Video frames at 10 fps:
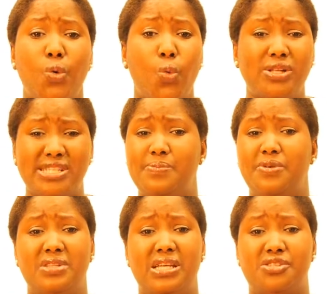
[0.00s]
What type
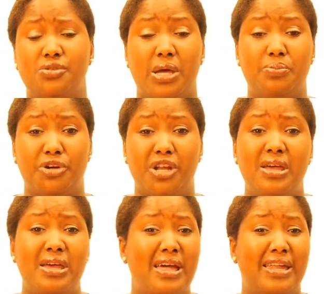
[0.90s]
of list do I put?
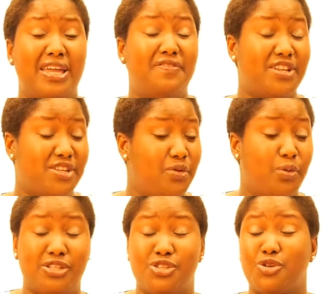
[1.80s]
Like if I
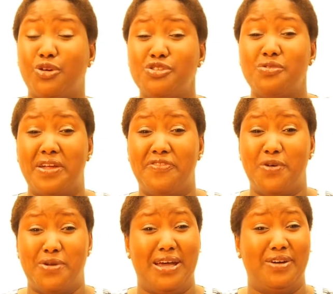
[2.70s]
were to scroll through my
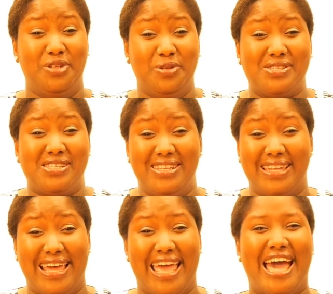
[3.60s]
phone now, you'll see
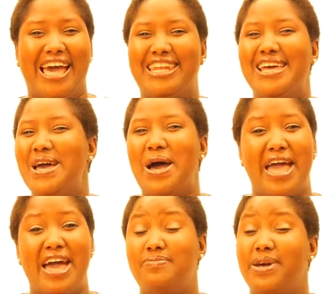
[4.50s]
that I
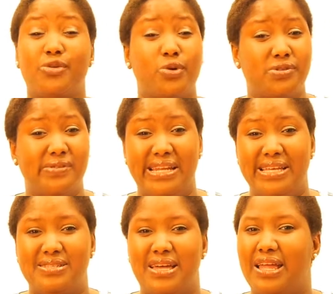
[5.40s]
have my grocery
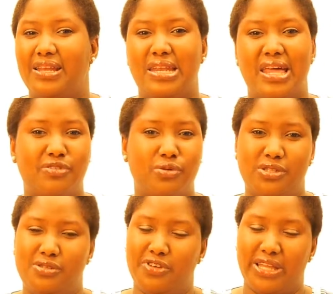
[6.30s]
list. I never
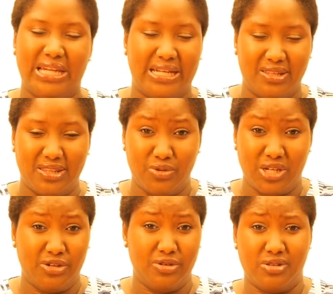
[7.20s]
want to forget anything
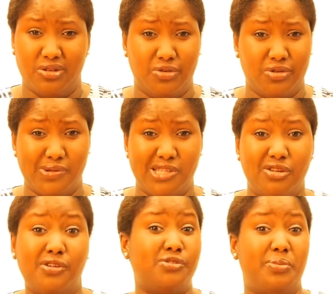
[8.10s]
when I go to the grocery
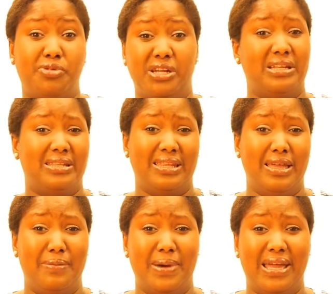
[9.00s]
store, so I put it in
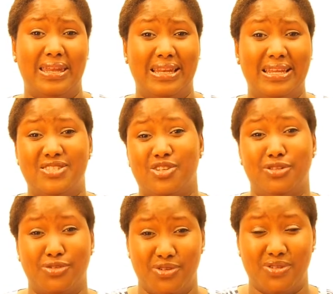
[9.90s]
a list
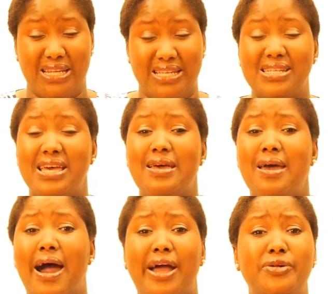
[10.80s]
called grocery list.
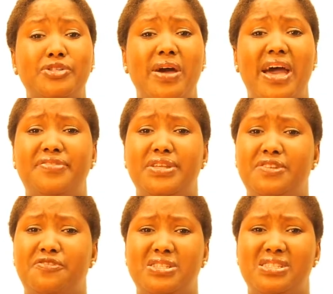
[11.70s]
I also have the
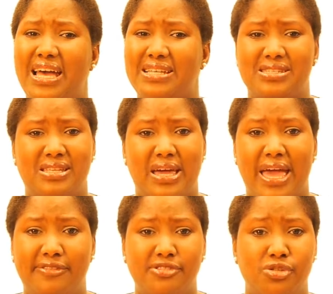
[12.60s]
different tasks that I
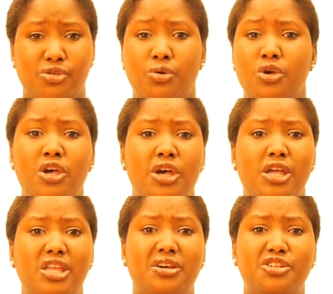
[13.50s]
have to do,
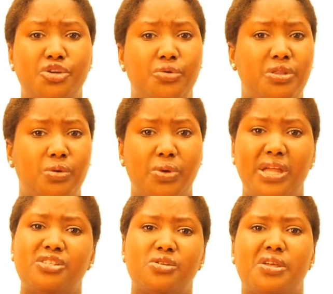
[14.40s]
either during the
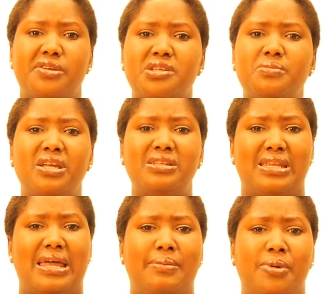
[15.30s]
week, so there's some things
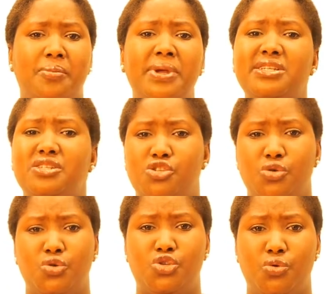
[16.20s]
that I am committed
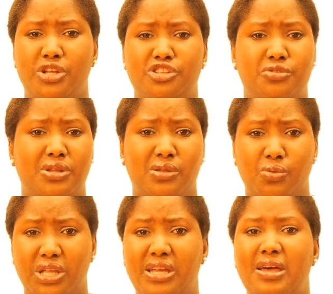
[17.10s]
to doing during the
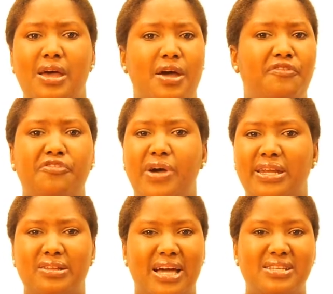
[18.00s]
week.
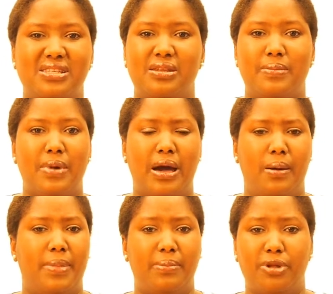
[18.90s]
Finalizing
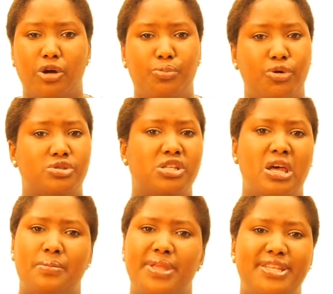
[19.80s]
my blog post,
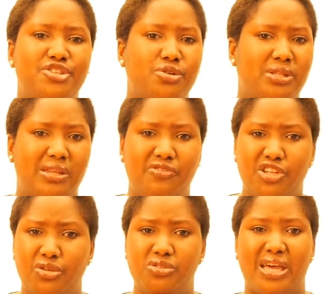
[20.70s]
making sure that
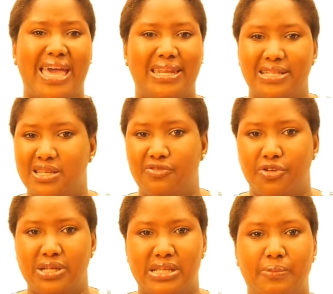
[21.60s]
videos are edited,
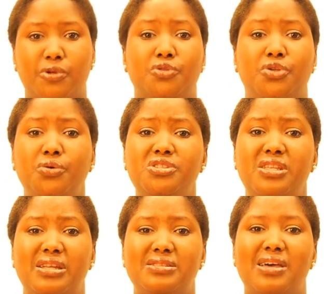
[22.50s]
for example. Those
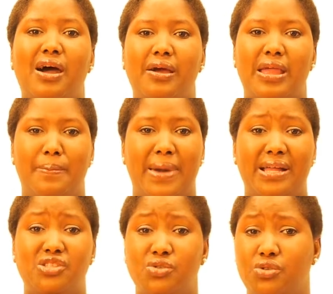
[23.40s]
things are in my
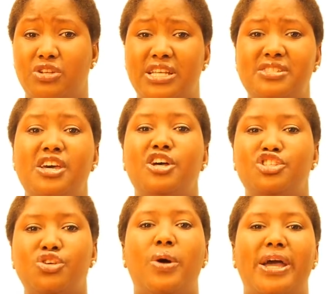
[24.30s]
to-do list,
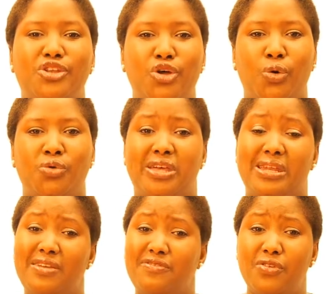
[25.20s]
so I know that
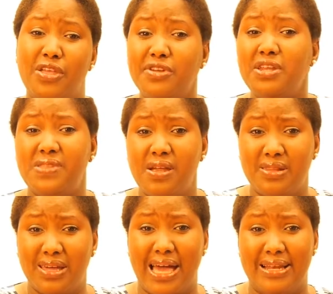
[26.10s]
even if they're
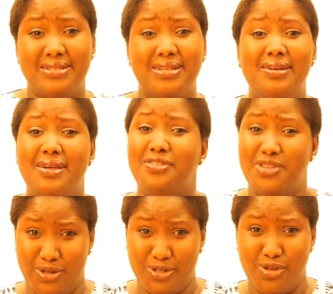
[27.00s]
in the calendar,
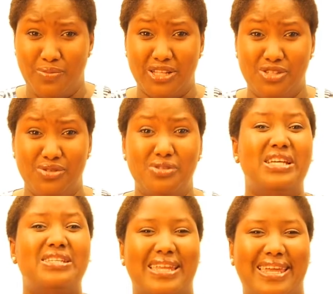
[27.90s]
they're also in my to-do
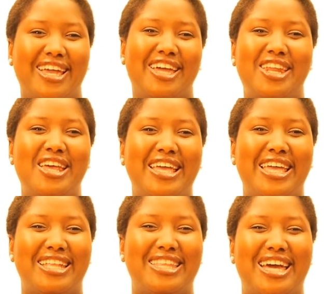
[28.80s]
list, and I can
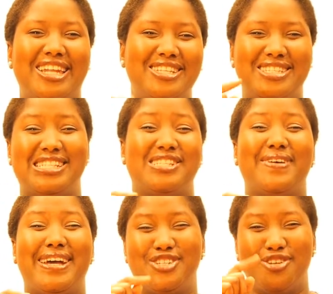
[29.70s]
get that
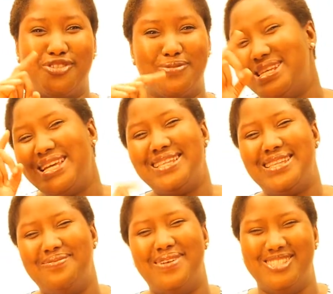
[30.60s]
satisfaction from ticking
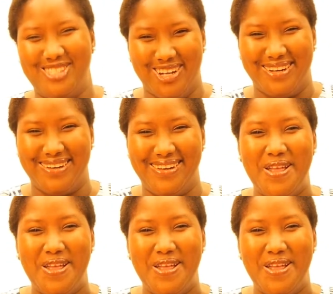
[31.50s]
them as done.